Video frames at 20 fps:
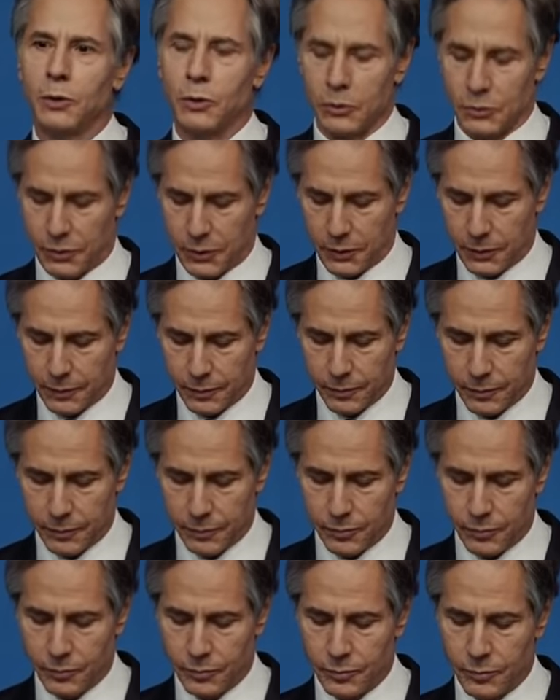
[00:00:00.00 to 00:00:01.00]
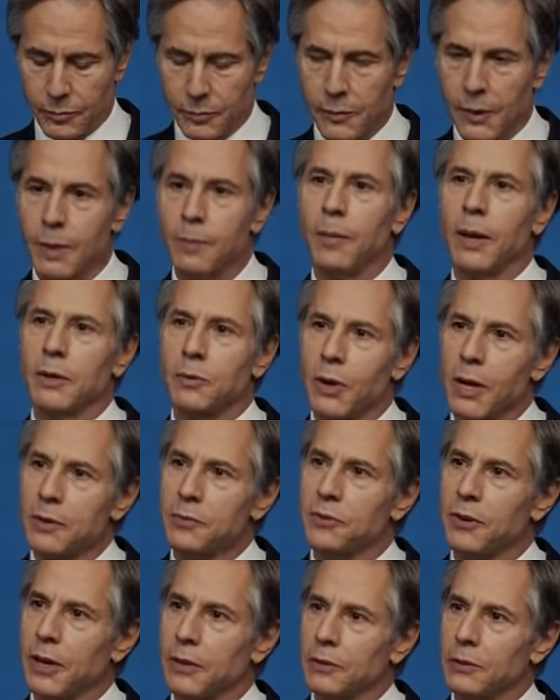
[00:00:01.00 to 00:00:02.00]
on earth. My
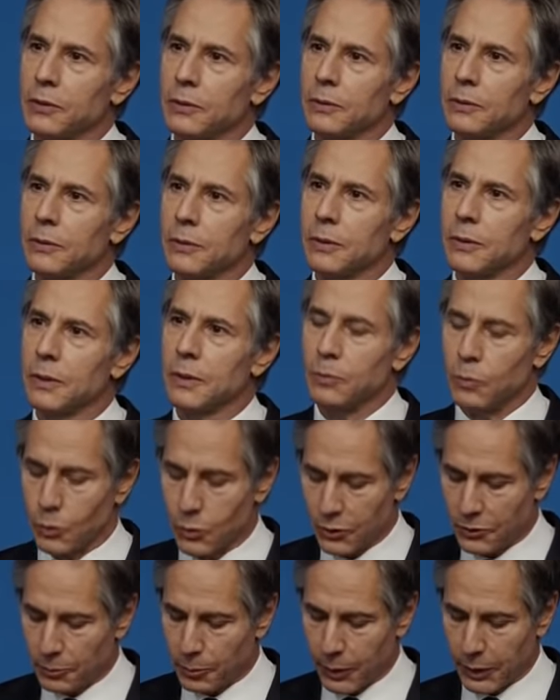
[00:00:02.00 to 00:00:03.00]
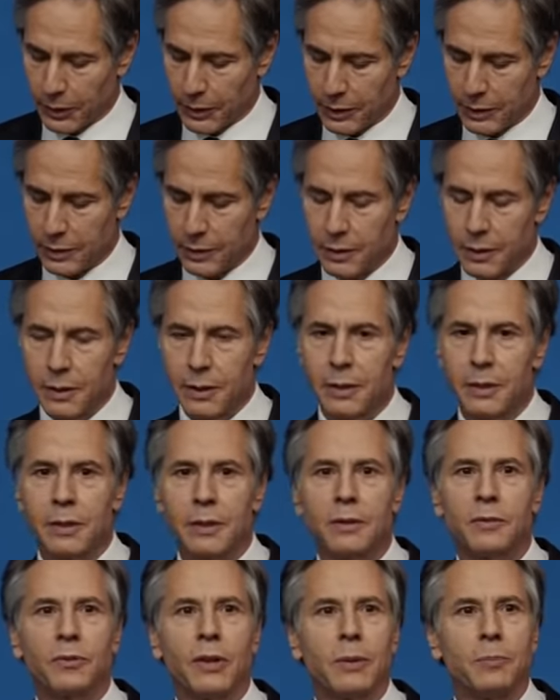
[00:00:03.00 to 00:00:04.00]
grandfather, Maurice Blinken,
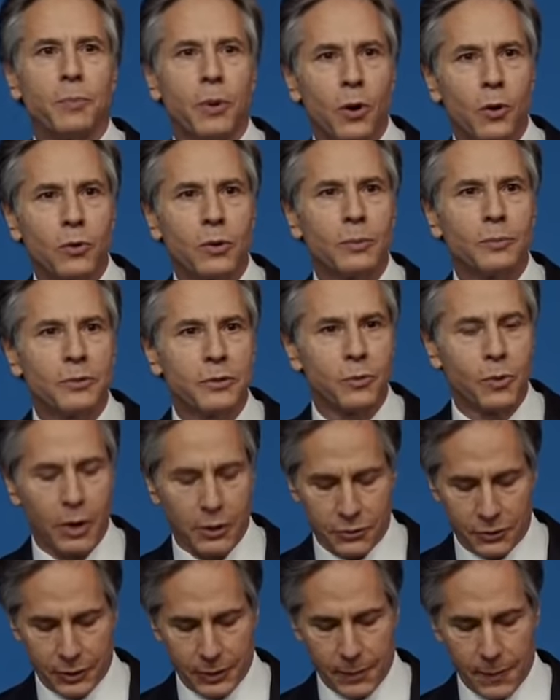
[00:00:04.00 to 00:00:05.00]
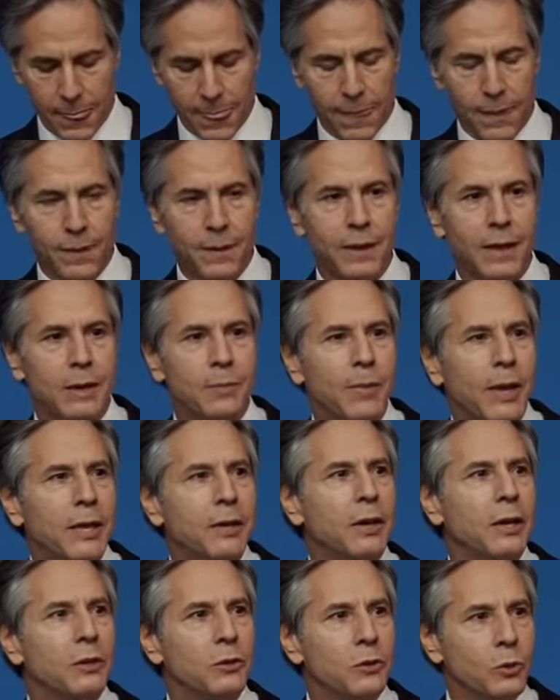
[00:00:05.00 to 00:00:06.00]
fled pogroms in Russia and
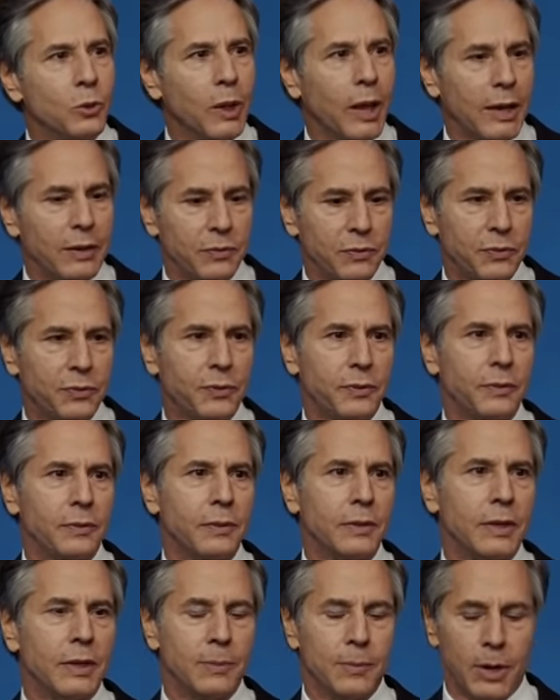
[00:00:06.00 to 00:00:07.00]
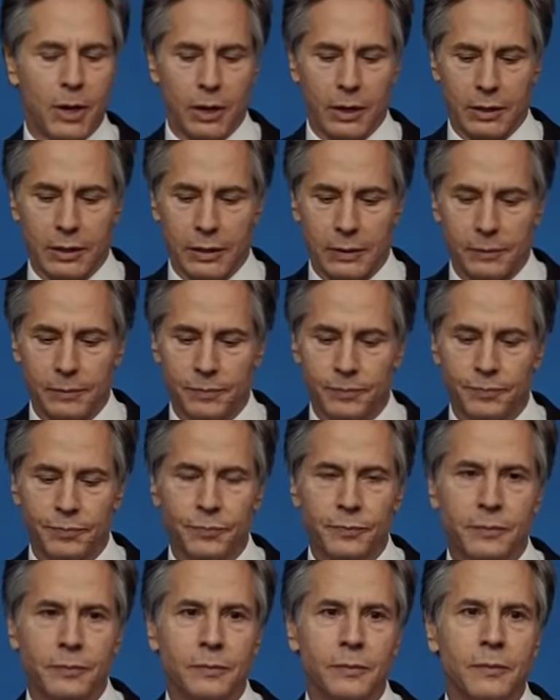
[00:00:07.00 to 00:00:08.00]
made a new life in America.
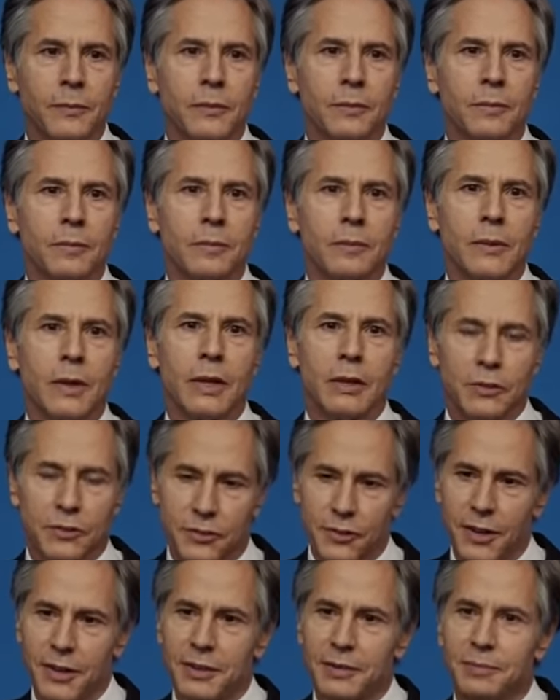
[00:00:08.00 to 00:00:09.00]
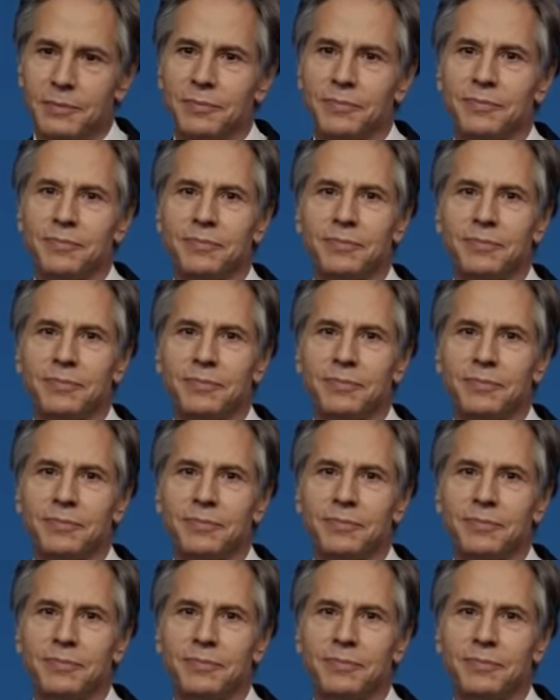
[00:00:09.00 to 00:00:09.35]
His son,